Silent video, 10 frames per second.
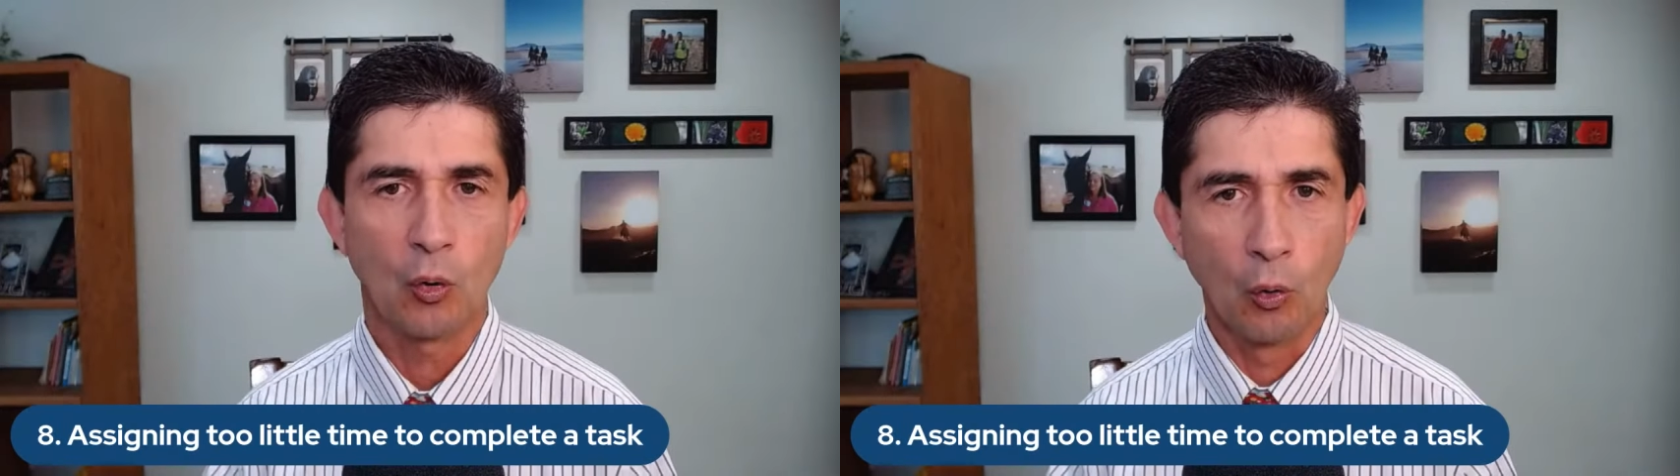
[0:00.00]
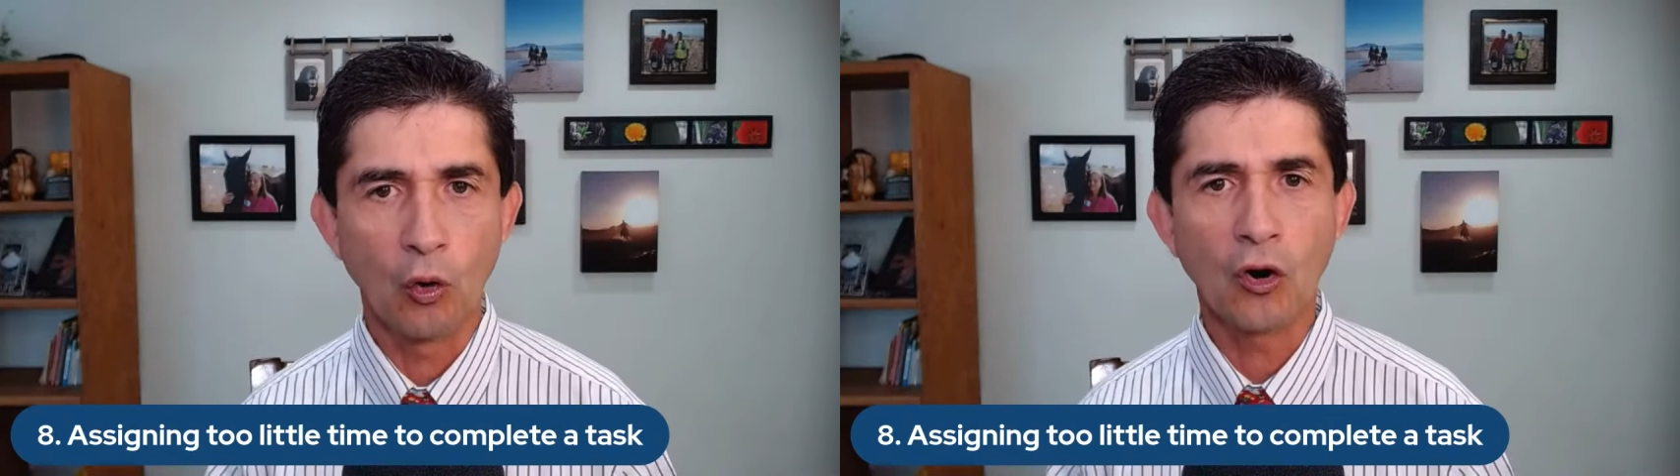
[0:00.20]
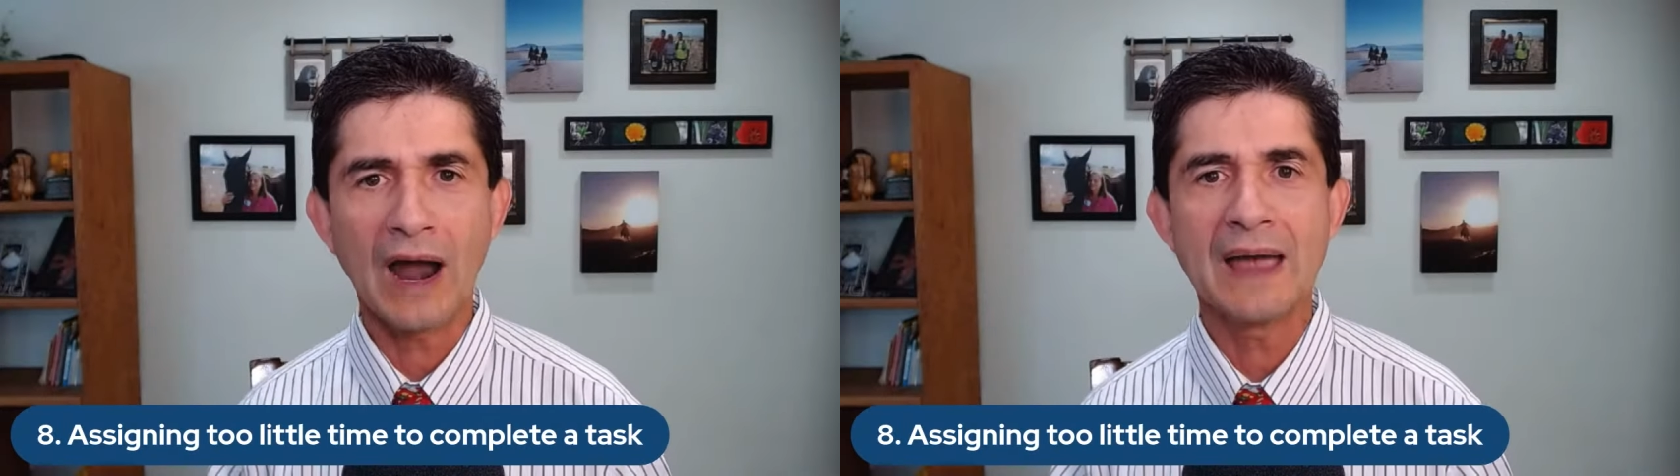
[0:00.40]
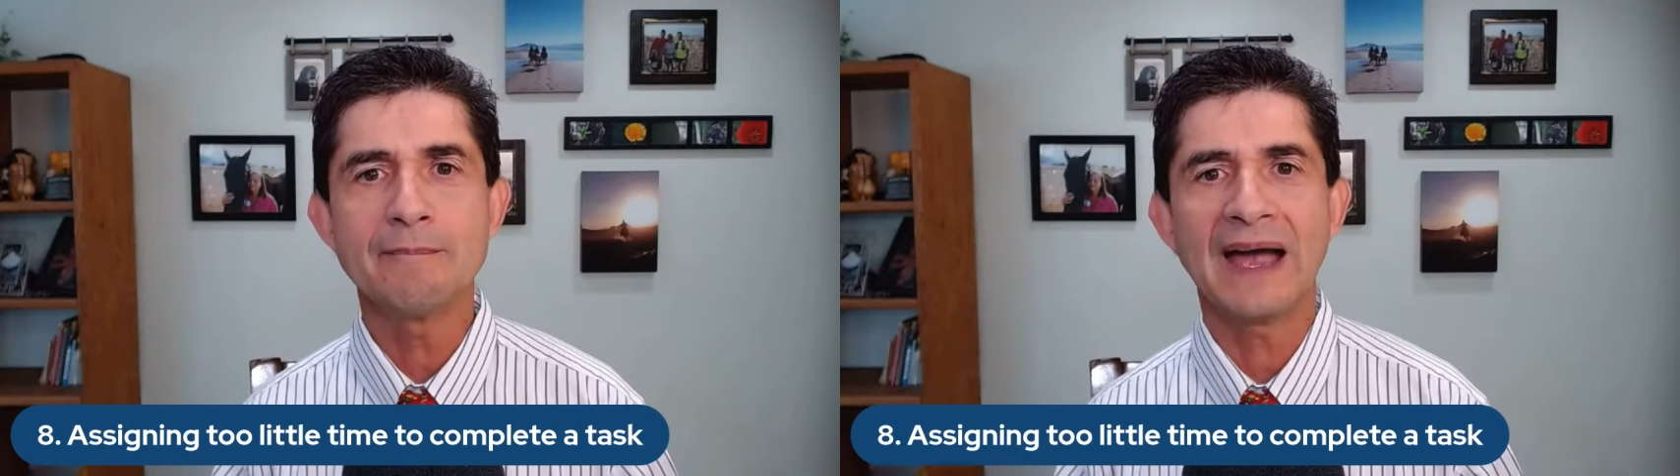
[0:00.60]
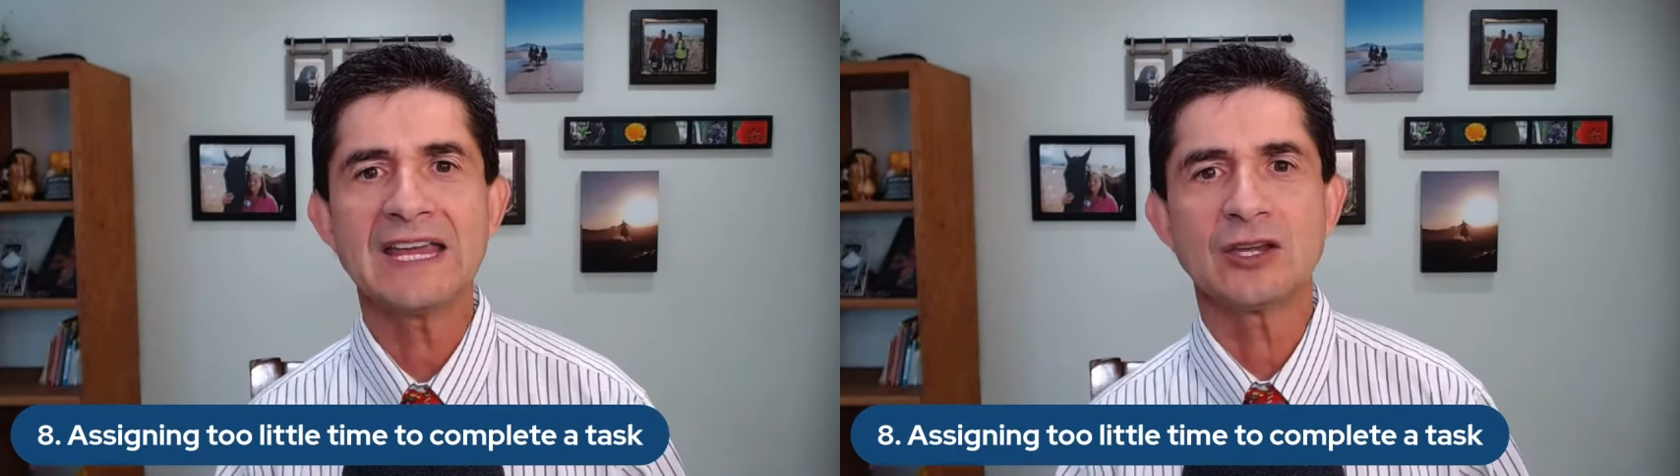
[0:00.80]
Or I
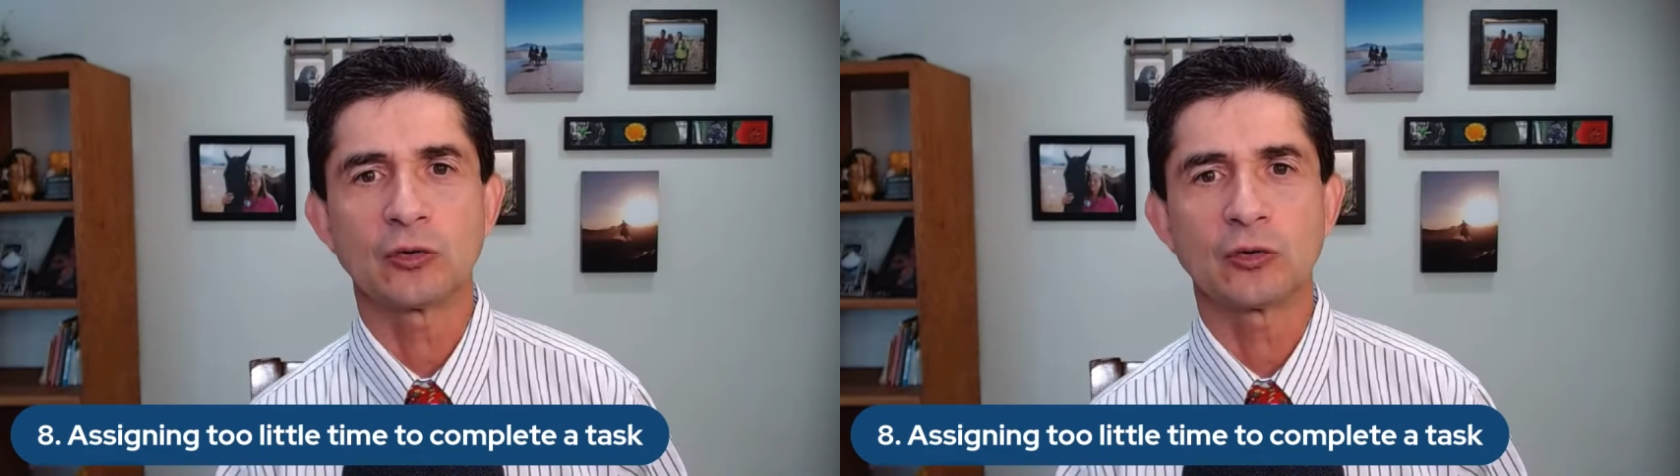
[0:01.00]
might